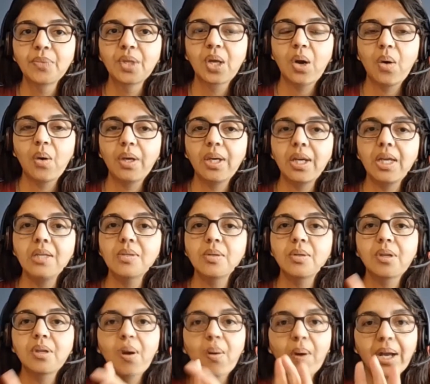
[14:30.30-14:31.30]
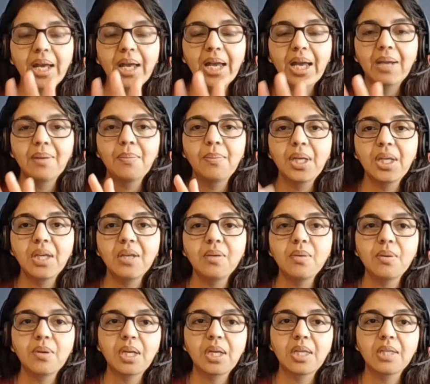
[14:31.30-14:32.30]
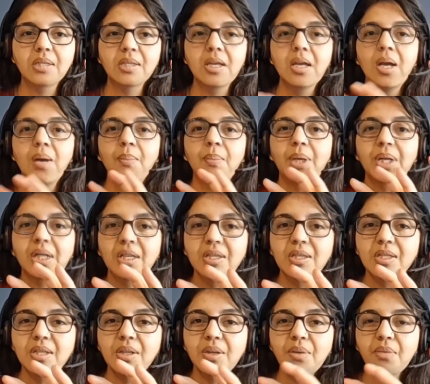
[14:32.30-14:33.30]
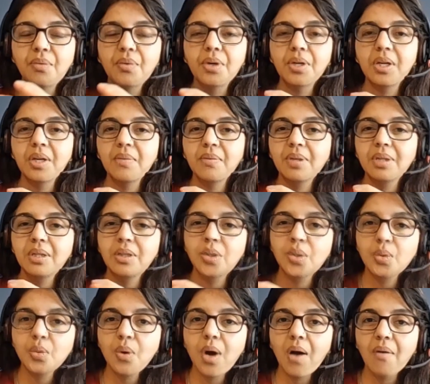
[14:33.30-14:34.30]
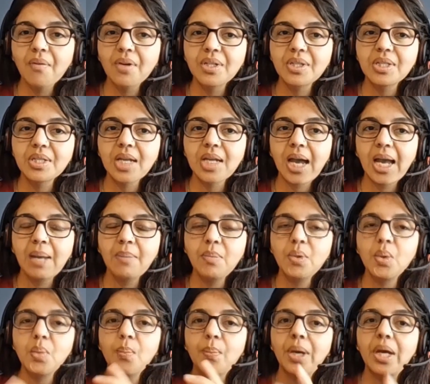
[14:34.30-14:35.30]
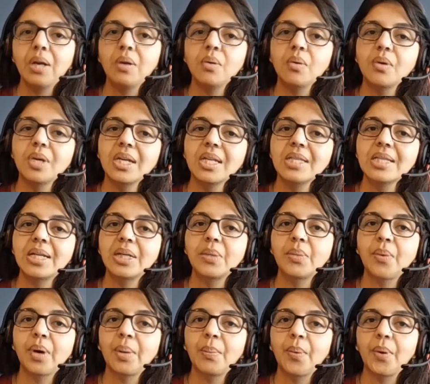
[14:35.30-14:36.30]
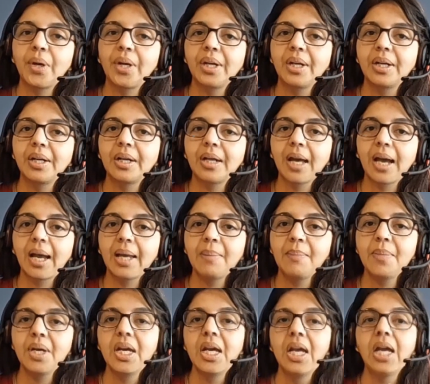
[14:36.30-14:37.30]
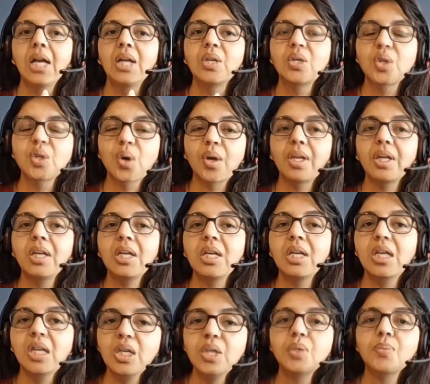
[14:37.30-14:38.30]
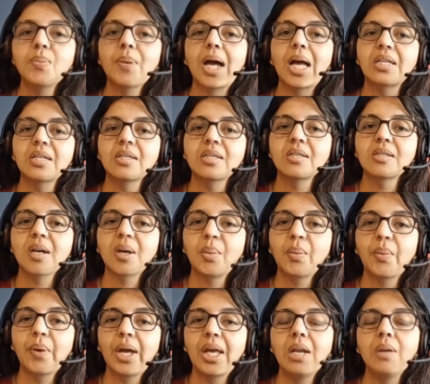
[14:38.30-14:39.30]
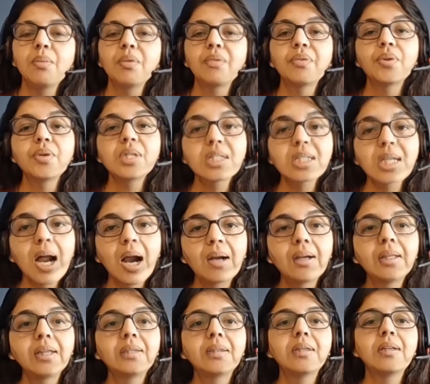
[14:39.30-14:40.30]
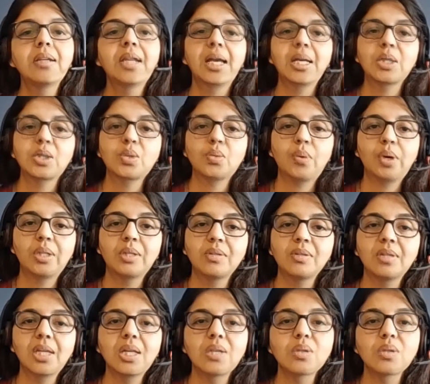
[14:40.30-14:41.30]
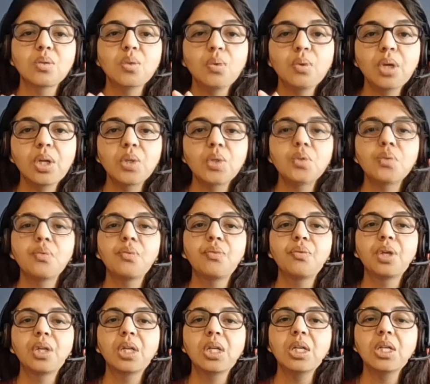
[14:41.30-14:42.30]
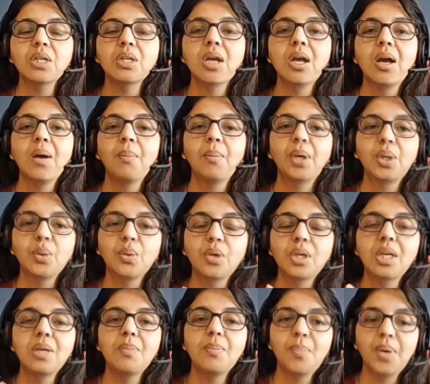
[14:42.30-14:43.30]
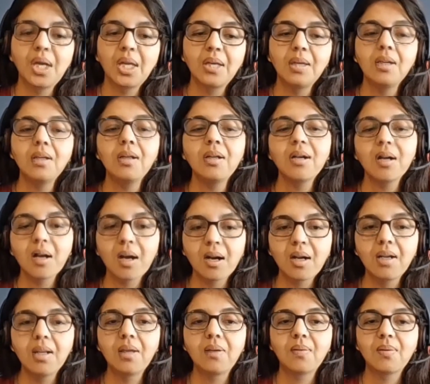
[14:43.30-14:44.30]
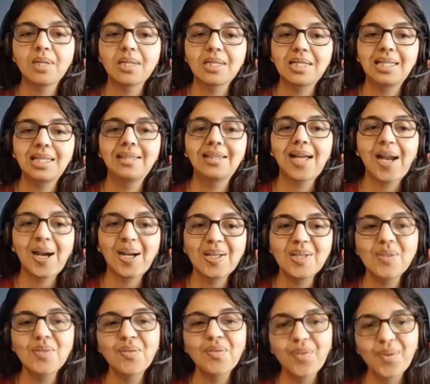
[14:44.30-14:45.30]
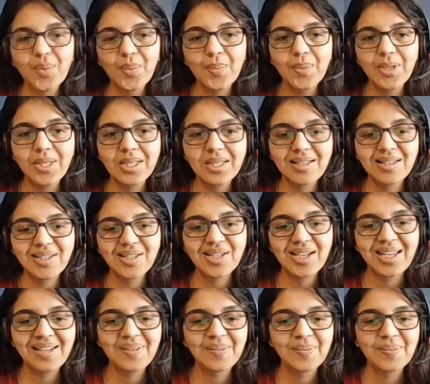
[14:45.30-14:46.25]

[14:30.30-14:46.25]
Okay, so now again, baking cookies. But instead of working within 2 hours time, you bake cookies at one point in time, ensuring each batch is done well before starting the next one. So there's no rush to finish, but you keep baking continuously. That is flow-based agile.